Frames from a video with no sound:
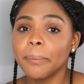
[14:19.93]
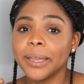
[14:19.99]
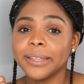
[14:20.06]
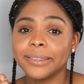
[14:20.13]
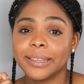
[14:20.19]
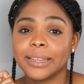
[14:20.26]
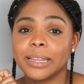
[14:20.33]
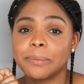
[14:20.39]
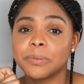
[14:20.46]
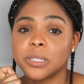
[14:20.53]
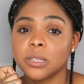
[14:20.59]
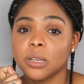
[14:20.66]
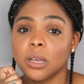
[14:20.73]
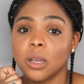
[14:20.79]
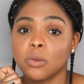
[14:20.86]
paint their
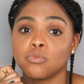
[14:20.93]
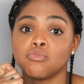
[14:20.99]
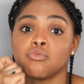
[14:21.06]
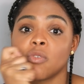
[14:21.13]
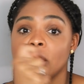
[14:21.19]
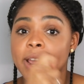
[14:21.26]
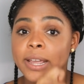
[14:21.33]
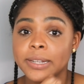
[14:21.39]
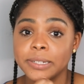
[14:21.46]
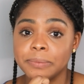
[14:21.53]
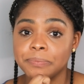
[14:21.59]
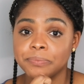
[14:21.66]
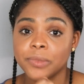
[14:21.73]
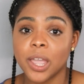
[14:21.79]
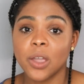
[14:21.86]
lips
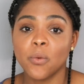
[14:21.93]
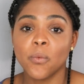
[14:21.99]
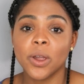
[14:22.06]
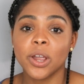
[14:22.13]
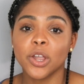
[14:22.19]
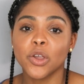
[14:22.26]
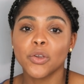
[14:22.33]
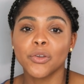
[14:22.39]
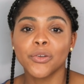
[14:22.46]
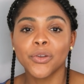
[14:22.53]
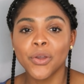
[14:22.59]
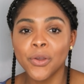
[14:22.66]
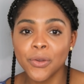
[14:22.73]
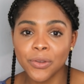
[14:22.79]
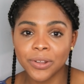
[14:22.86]
red, and wear
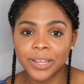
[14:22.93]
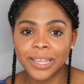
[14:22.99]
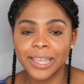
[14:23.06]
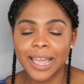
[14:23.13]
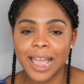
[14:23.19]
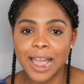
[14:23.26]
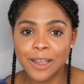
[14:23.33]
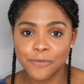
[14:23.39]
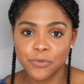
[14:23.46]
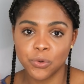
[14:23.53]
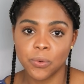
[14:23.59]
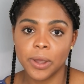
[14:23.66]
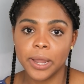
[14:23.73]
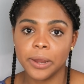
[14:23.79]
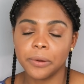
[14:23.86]
curly
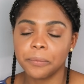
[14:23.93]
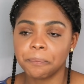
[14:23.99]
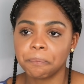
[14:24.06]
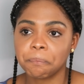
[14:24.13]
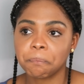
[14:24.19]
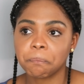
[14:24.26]
afro hair.